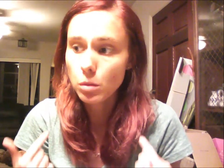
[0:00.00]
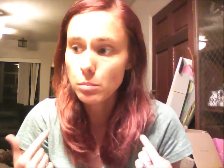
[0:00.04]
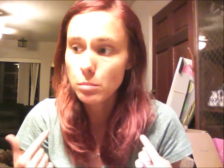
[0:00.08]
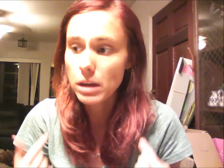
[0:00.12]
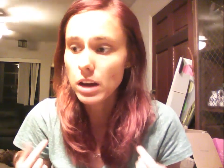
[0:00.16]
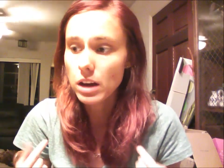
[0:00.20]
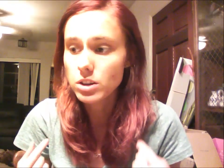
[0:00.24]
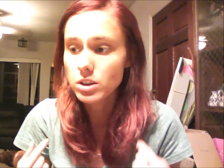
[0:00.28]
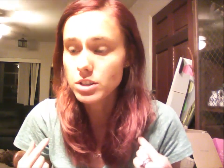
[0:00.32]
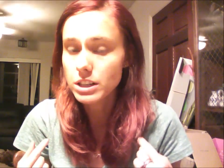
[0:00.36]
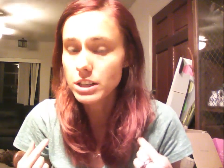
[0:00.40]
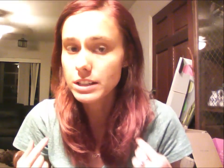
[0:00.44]
be
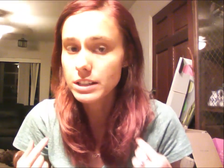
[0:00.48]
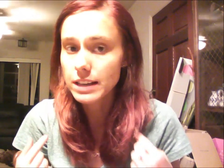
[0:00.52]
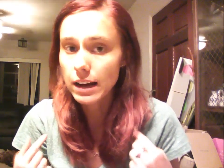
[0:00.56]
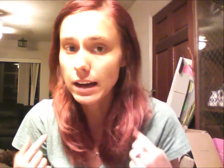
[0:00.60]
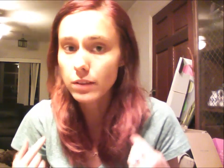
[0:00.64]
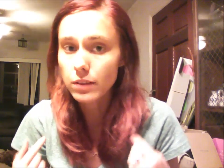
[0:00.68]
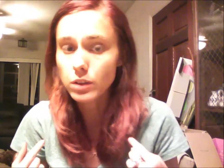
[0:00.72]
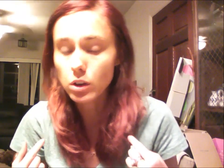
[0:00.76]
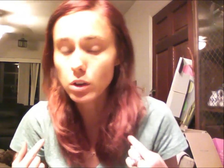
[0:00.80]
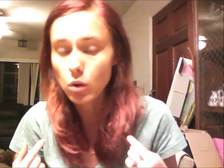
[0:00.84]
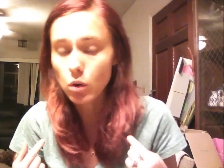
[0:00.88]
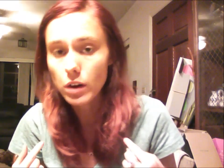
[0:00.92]
hunting
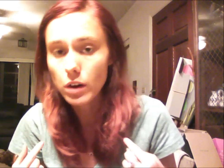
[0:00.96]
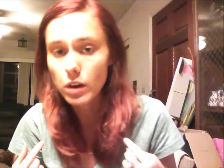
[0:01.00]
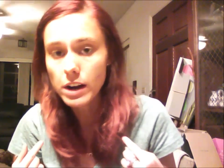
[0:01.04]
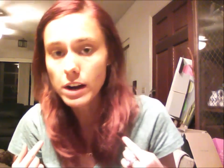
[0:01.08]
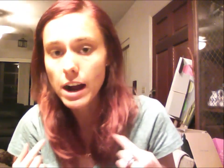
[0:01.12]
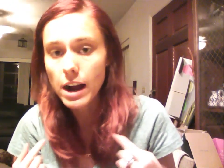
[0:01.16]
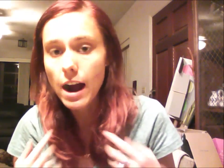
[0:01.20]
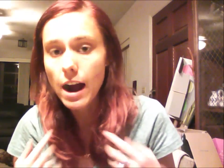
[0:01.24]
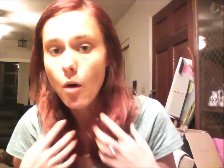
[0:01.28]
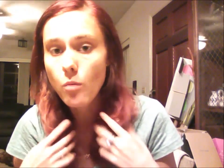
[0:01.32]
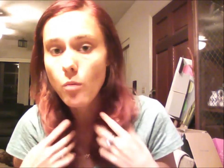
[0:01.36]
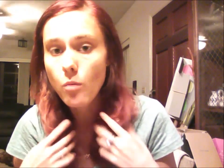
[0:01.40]
down the
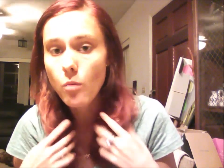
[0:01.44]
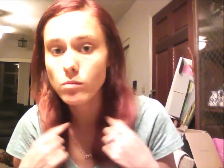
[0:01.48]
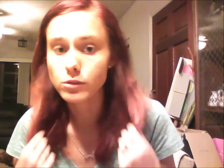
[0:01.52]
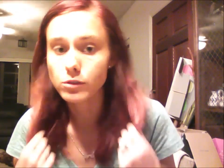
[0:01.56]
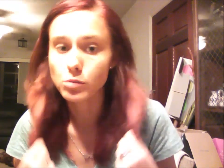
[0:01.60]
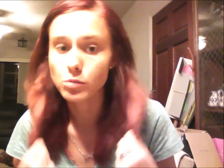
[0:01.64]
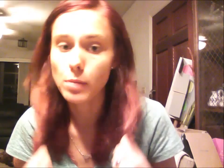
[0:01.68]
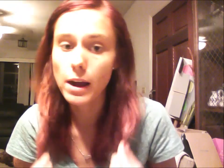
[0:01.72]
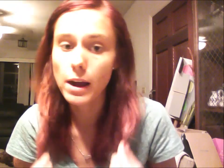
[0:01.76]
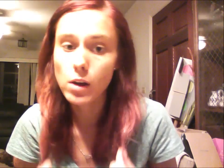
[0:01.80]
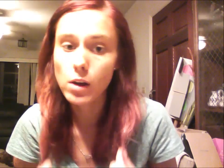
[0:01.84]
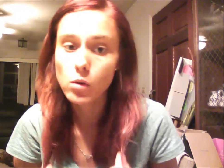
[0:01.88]
L'Oreal
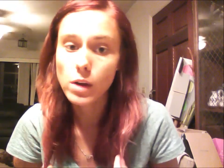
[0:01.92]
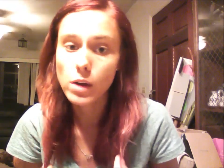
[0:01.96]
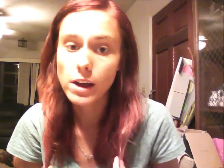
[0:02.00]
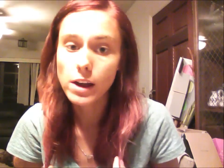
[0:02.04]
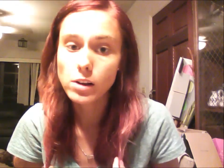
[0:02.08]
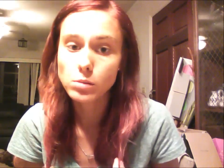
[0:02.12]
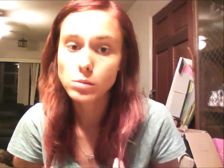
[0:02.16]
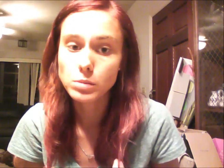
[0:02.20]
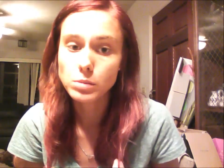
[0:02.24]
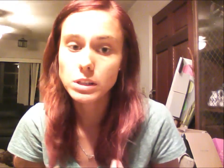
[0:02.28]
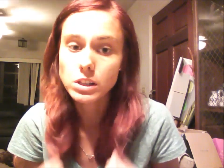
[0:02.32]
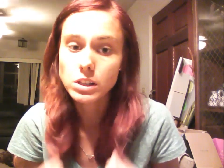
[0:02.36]
for my own
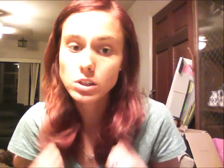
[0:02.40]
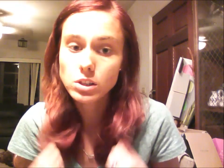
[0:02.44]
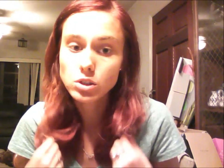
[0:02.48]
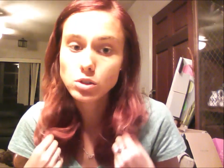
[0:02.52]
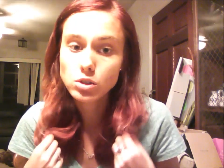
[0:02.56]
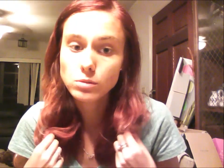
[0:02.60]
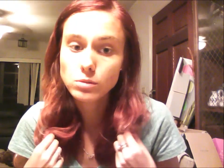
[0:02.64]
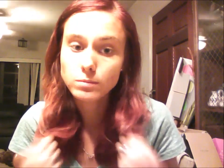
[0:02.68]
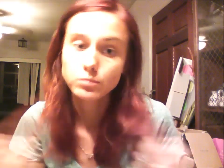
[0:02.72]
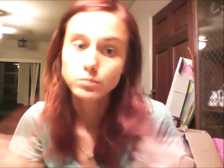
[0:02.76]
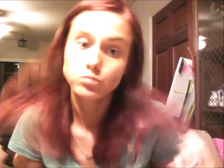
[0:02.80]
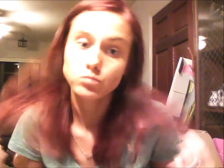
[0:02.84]
hair
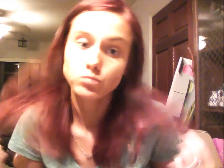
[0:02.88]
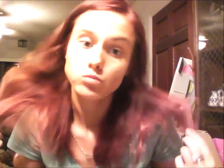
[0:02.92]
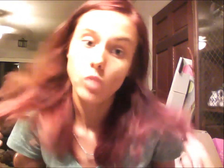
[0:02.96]
because